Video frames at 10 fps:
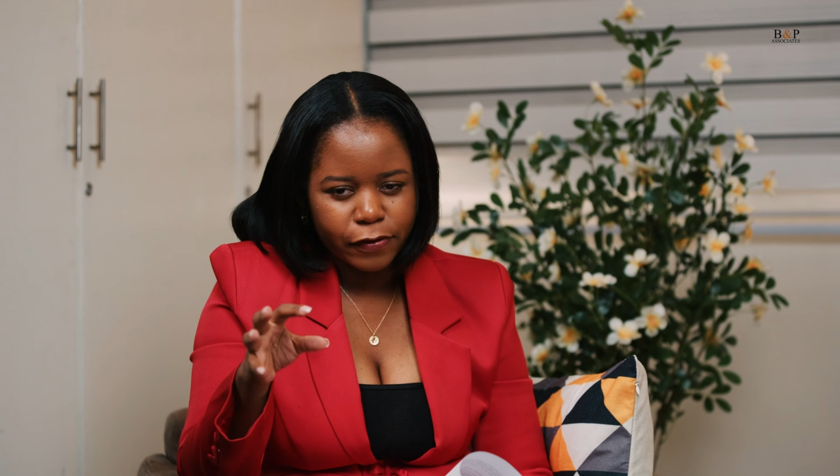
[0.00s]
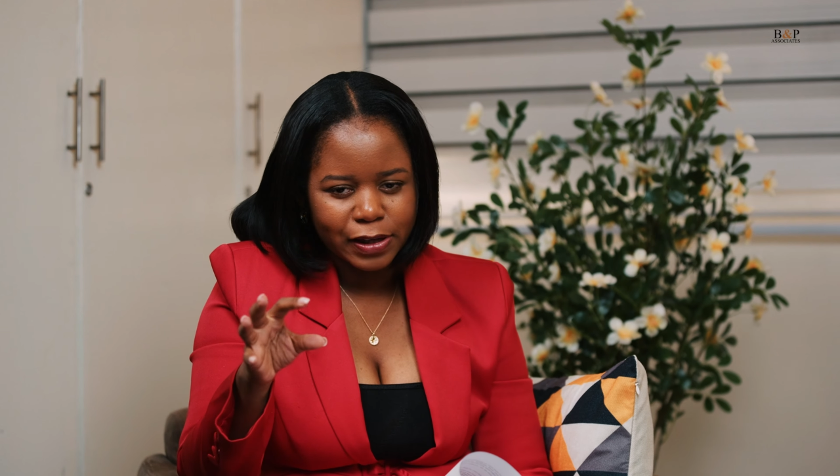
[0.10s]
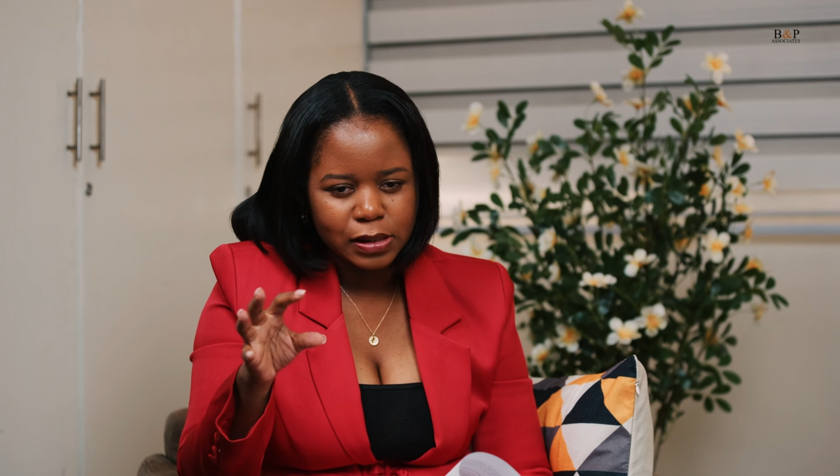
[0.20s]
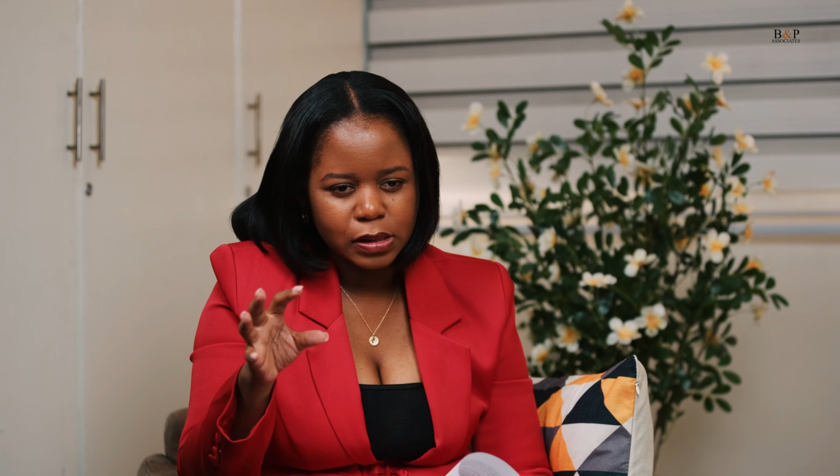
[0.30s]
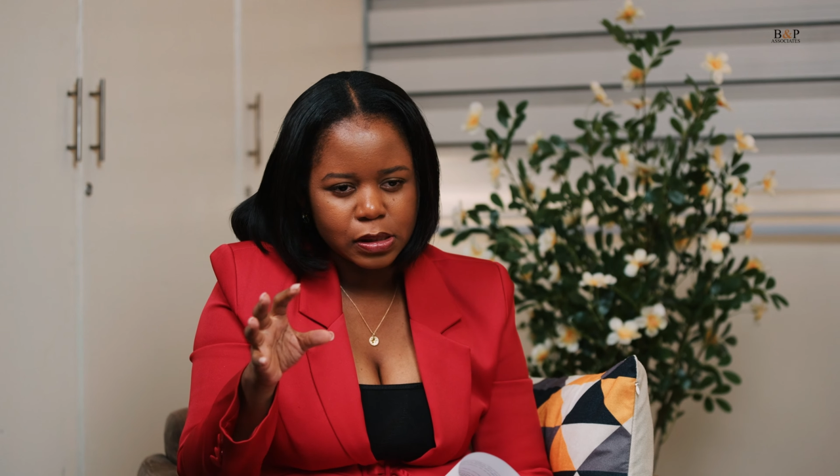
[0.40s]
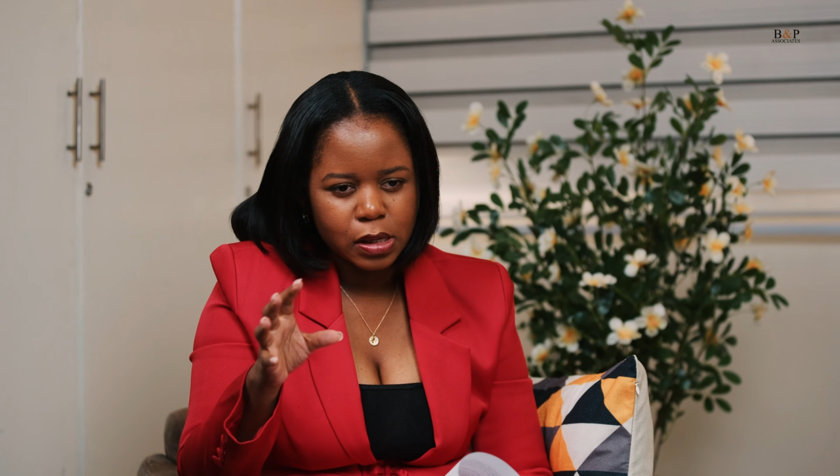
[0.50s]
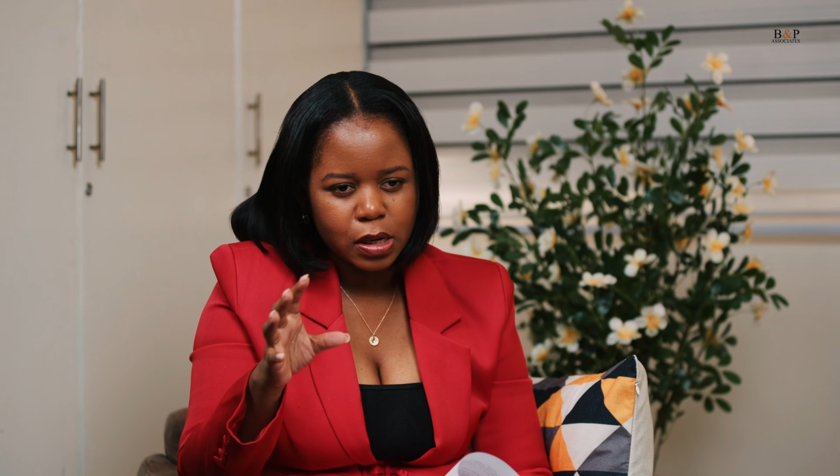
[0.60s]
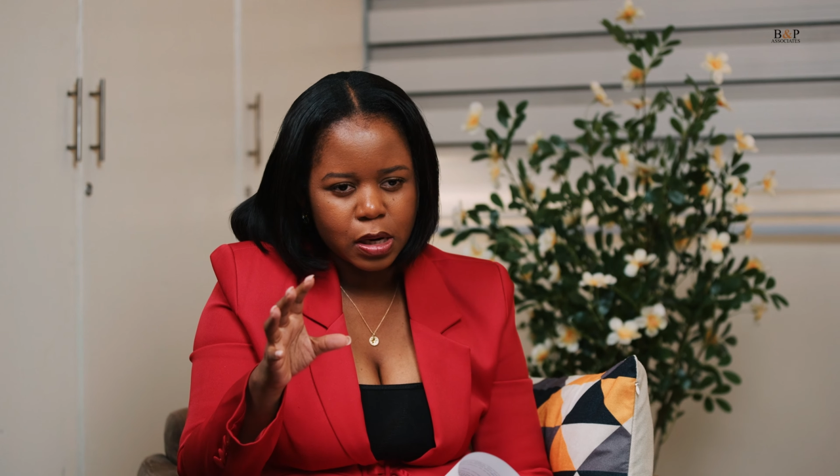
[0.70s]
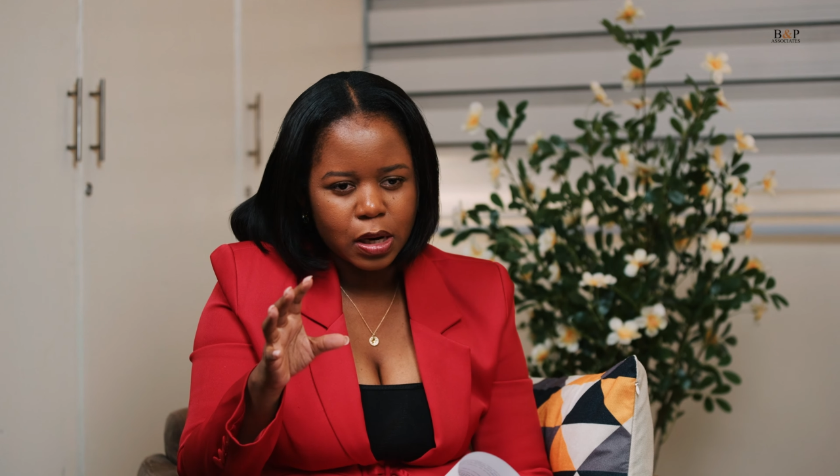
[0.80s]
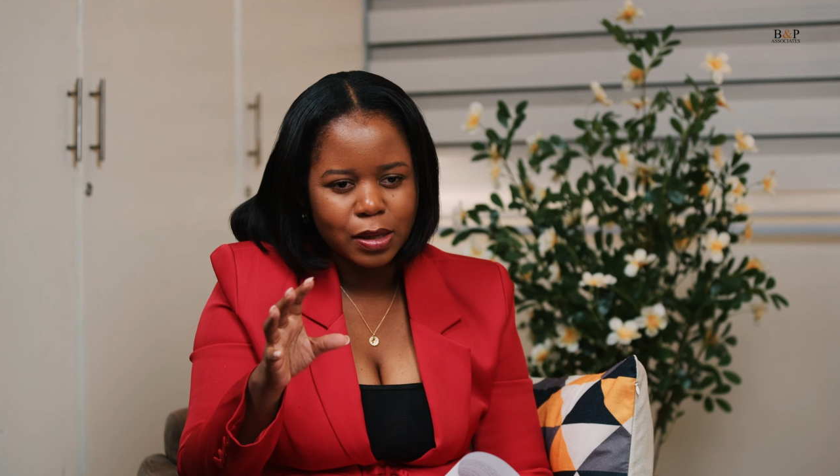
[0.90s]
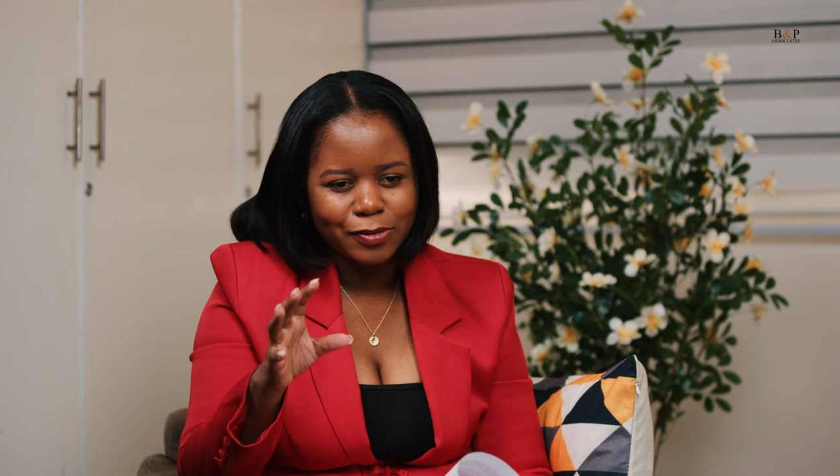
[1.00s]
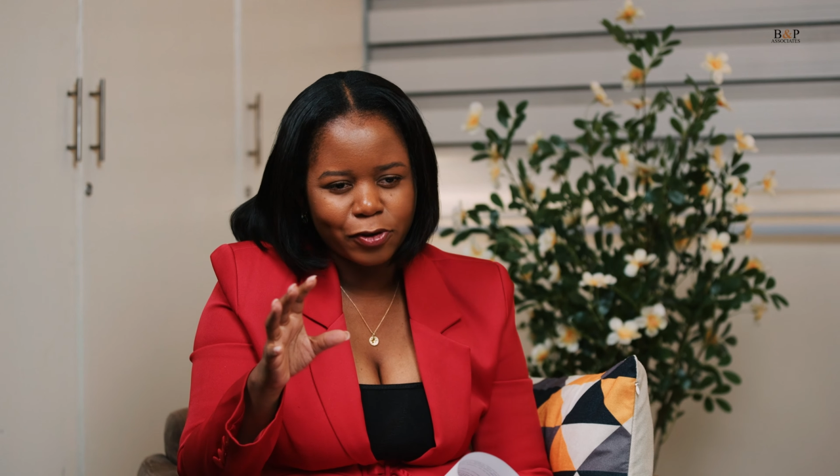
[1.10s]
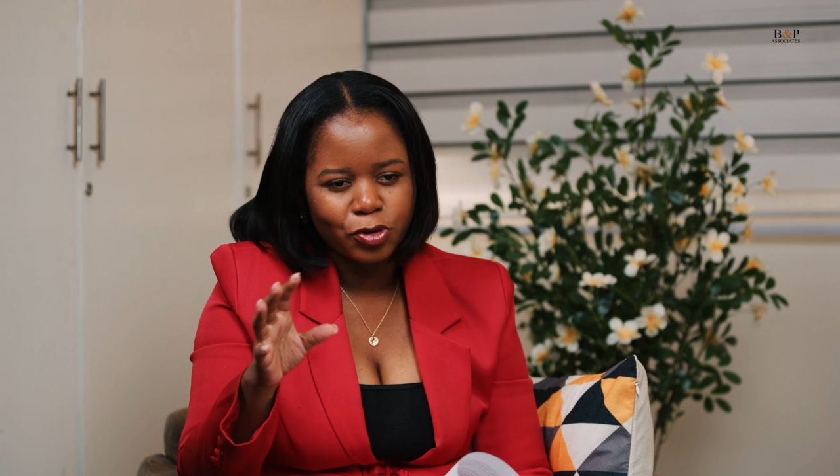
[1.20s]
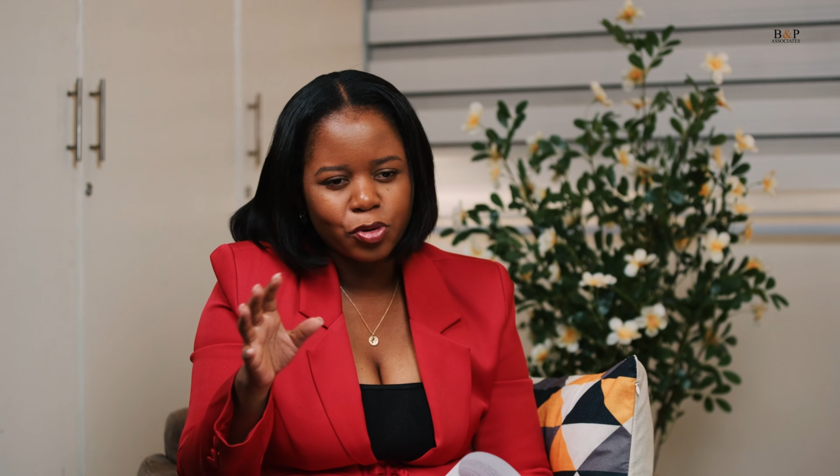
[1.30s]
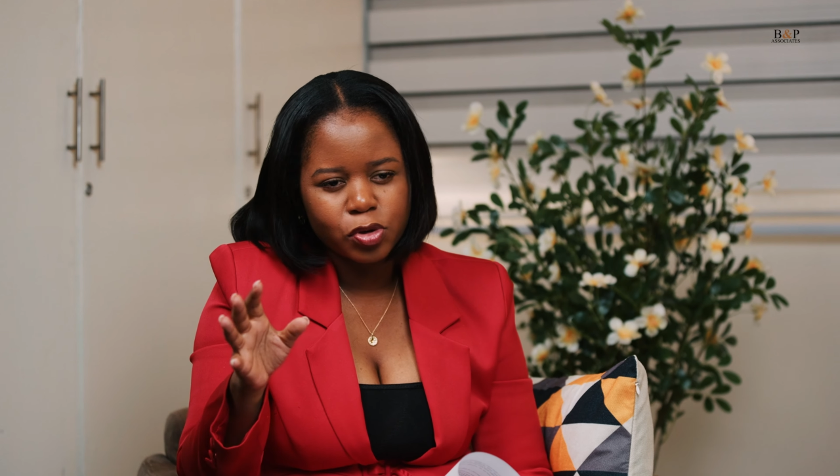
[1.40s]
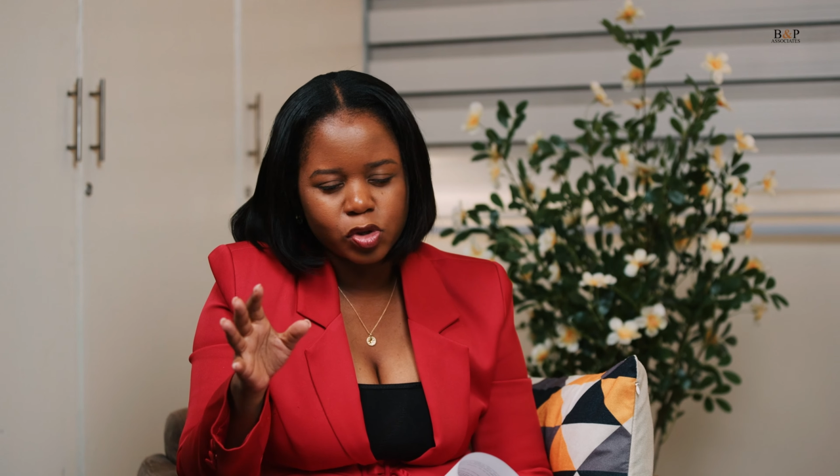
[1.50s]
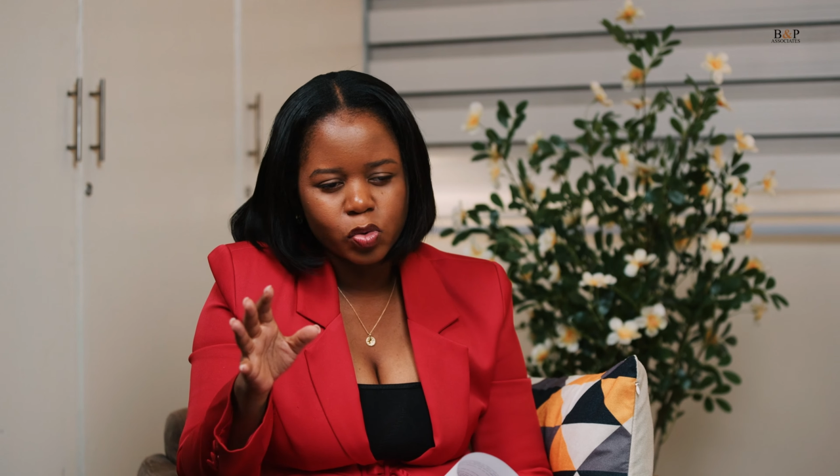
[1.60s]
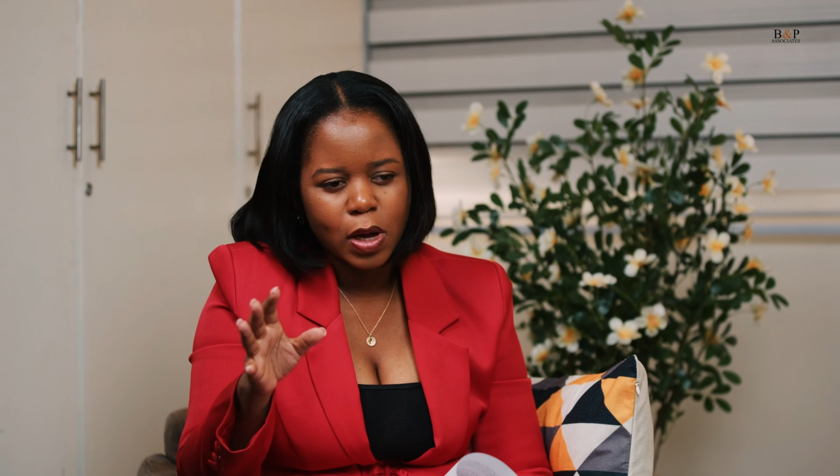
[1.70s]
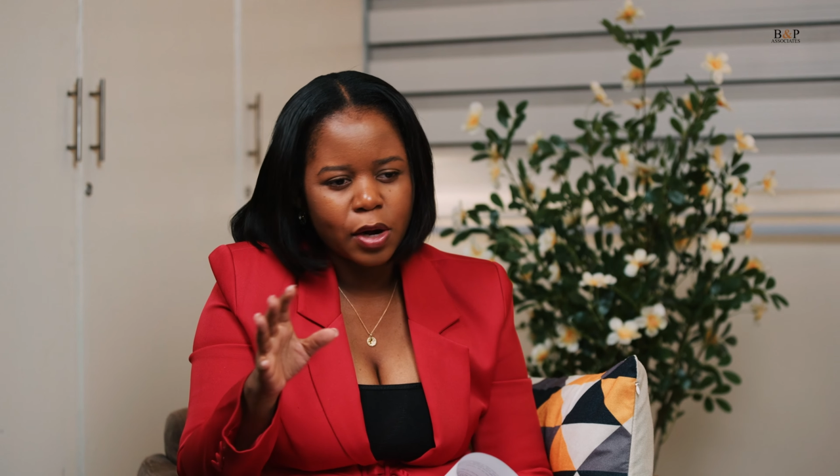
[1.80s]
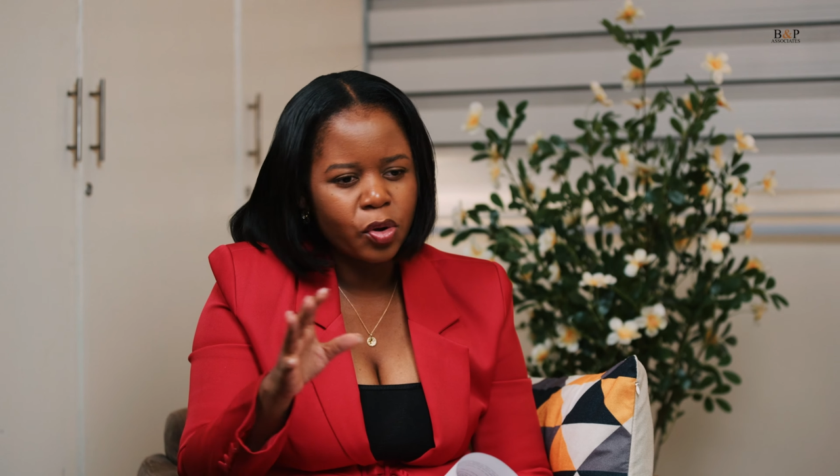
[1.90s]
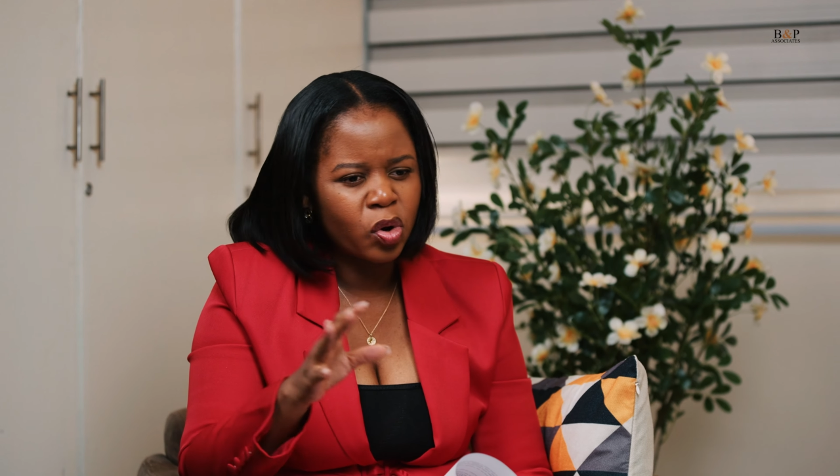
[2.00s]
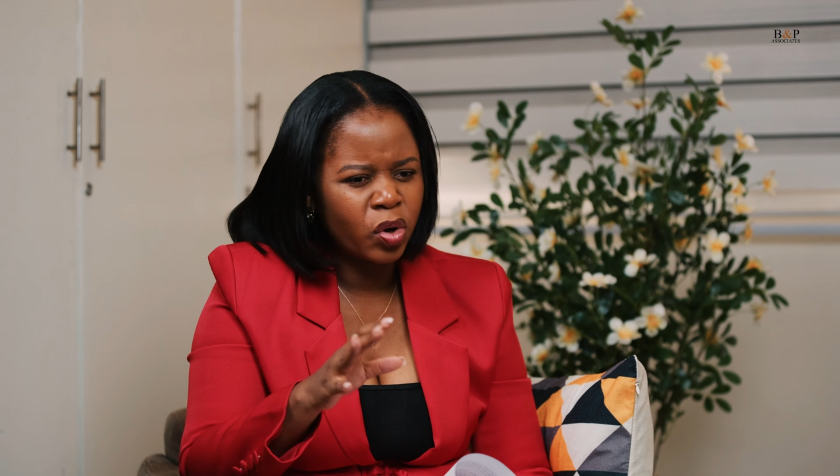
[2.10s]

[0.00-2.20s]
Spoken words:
us, for those who are not